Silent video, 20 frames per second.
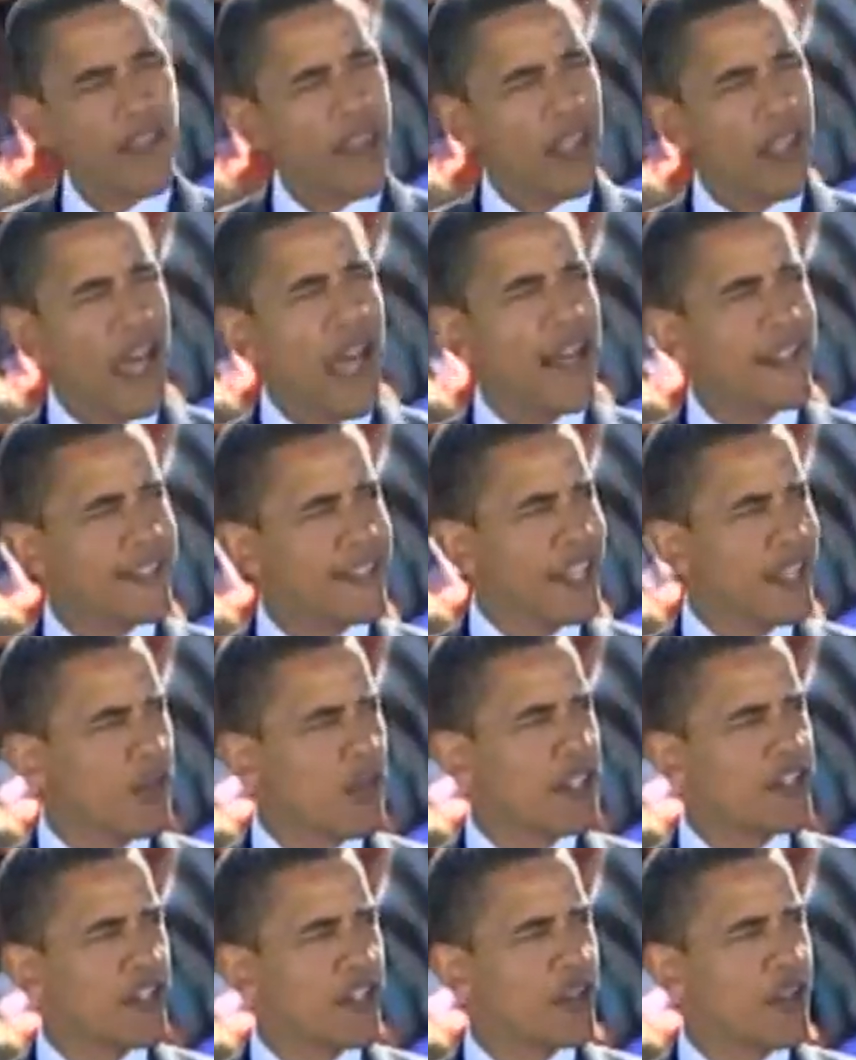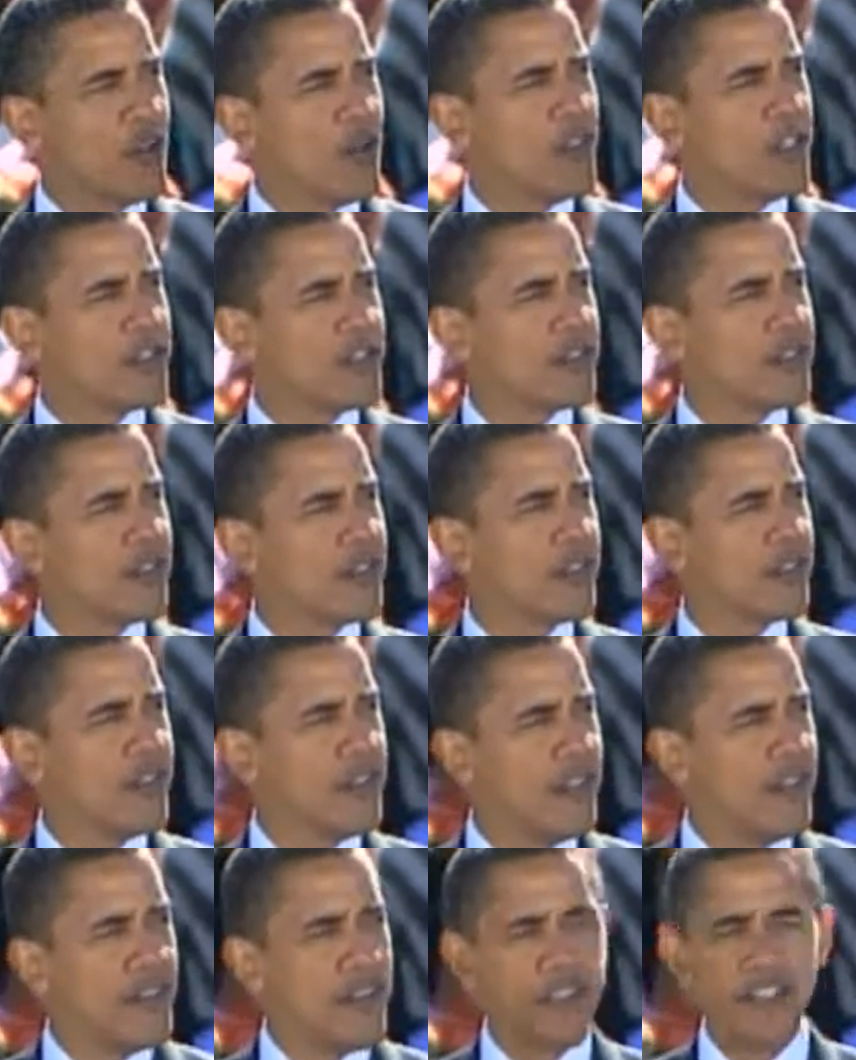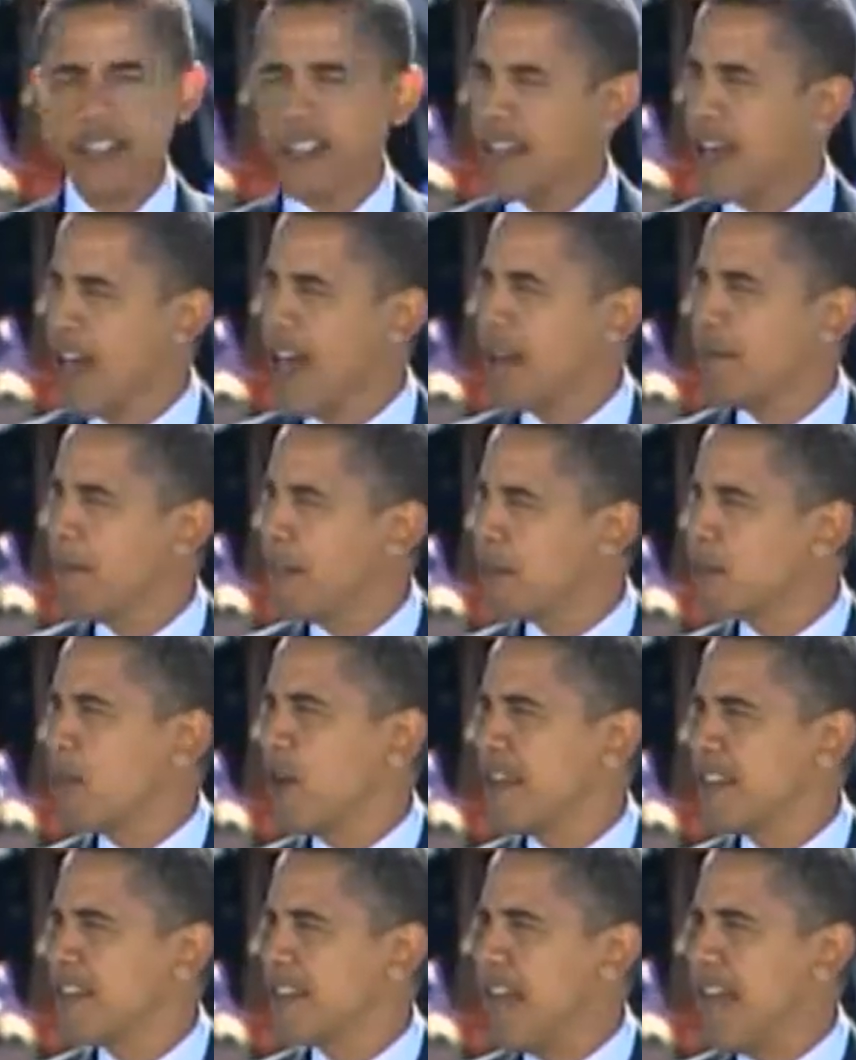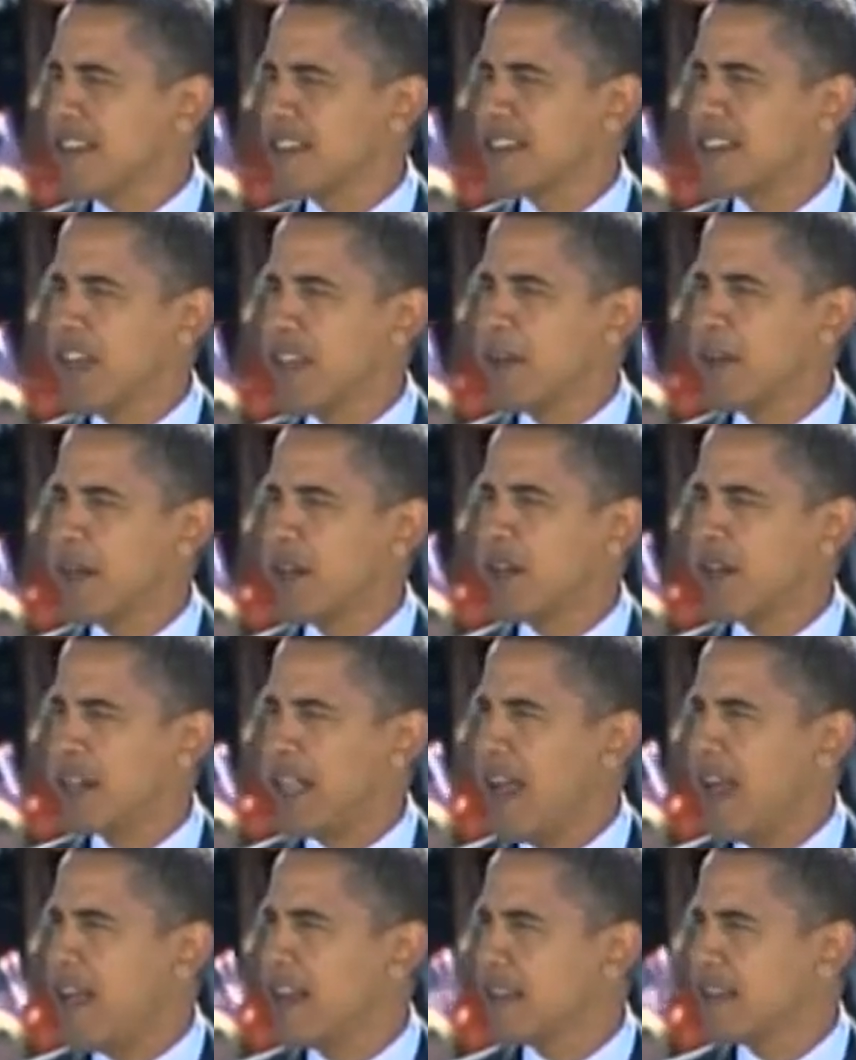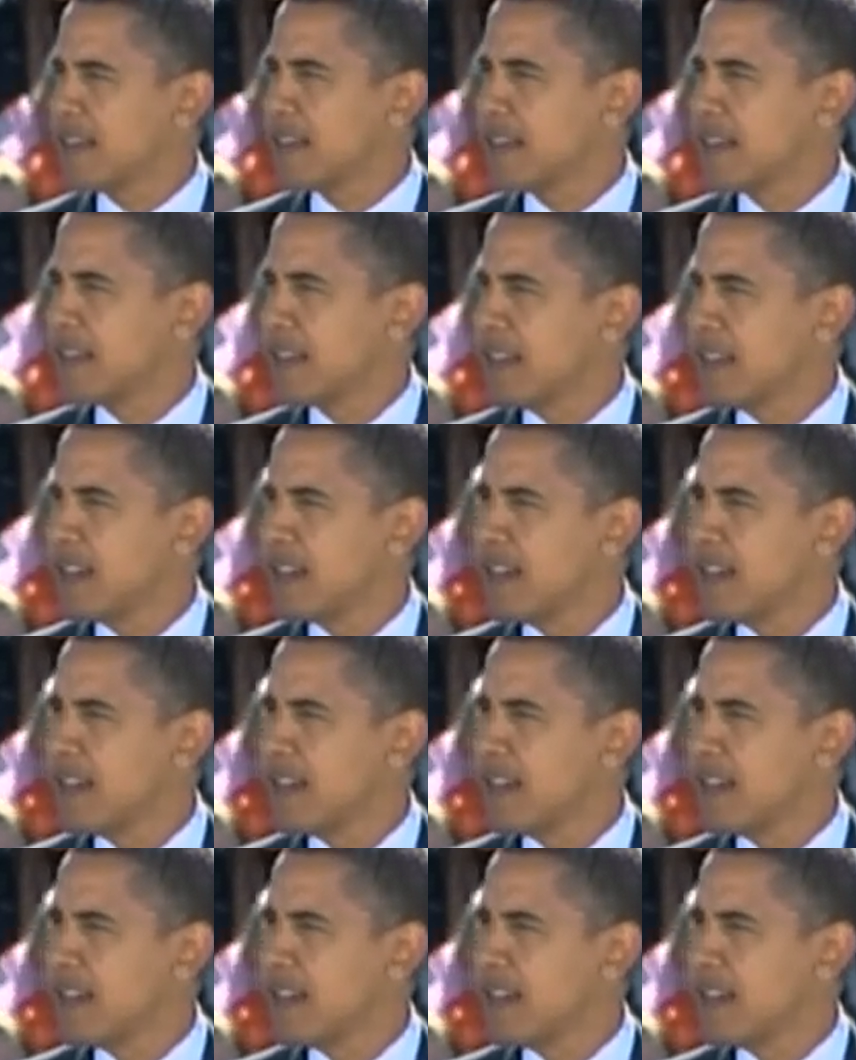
The last thing we should do is in this economy is raise taxes on the middle class.